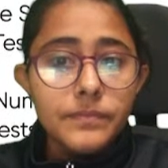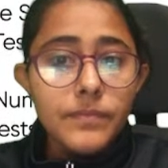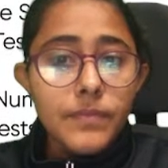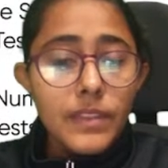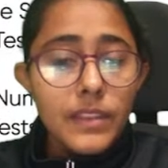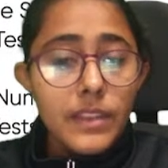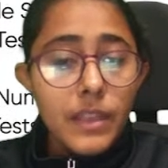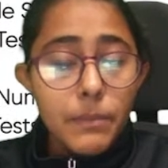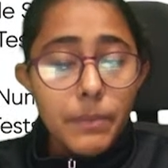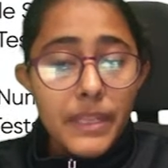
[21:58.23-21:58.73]

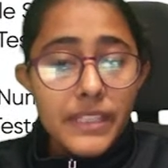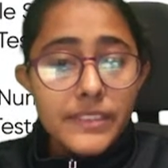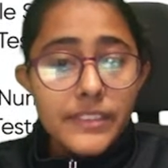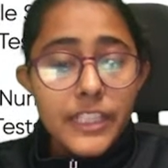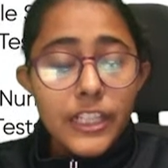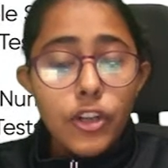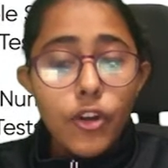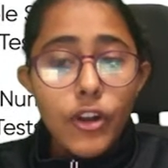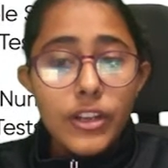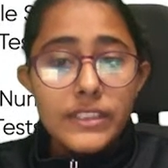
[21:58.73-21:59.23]
the
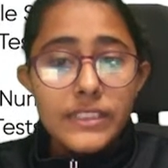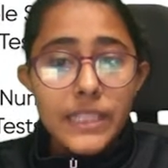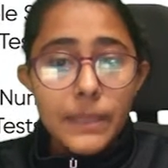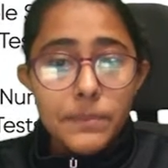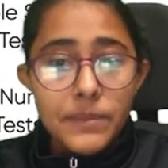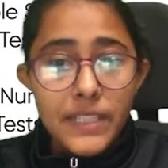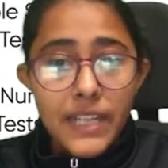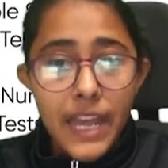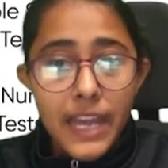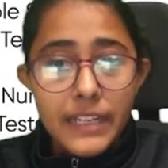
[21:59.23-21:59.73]
basic
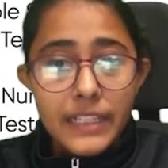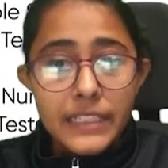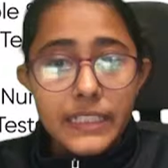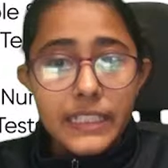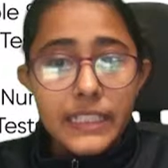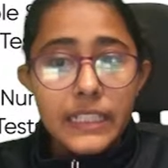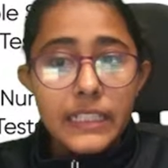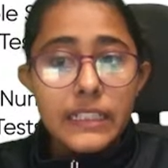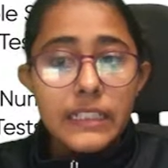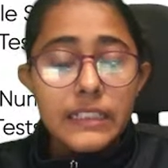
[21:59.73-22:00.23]
concept
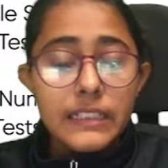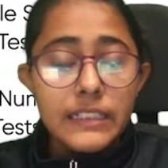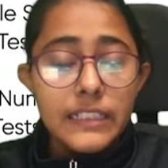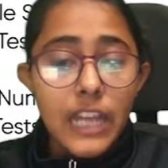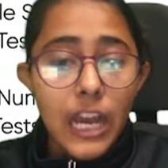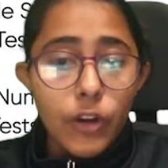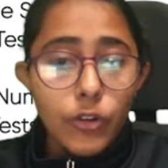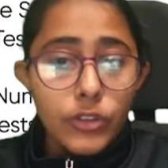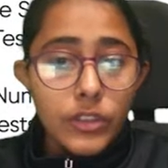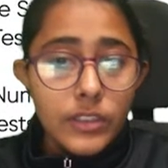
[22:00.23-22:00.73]
clarity,
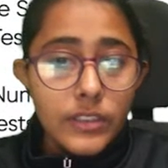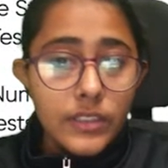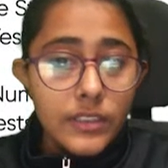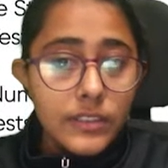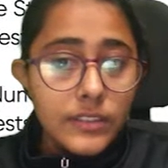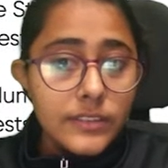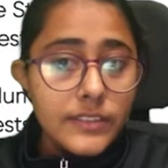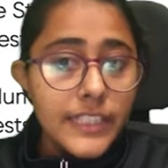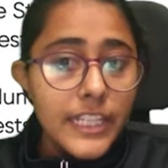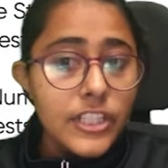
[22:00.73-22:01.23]
doubt
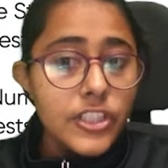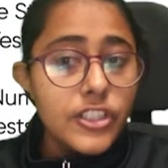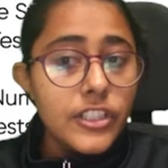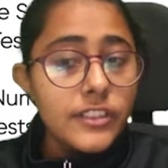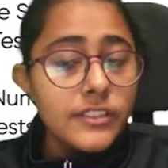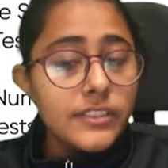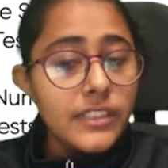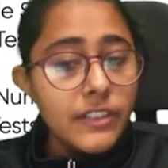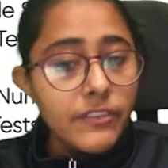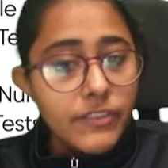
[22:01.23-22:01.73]

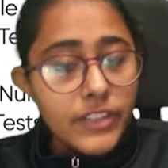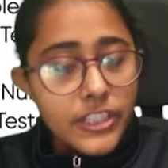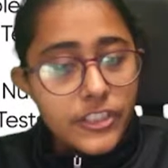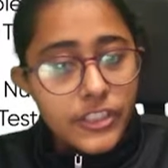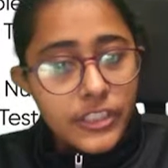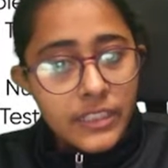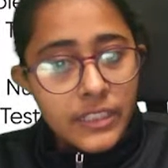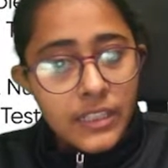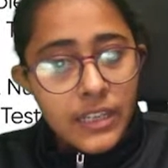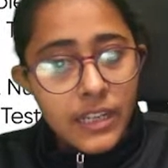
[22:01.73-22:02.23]
sessions,
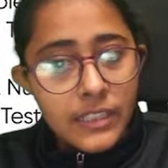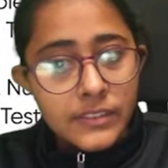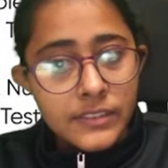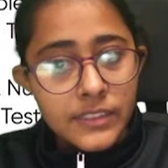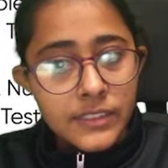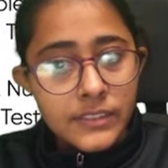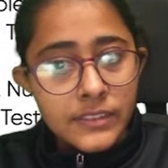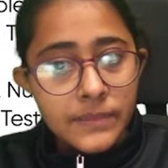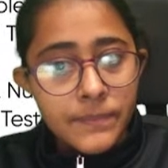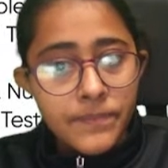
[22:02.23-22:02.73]
revision
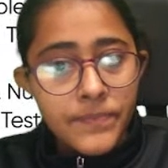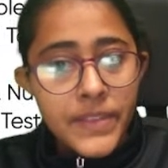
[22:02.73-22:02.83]
classes,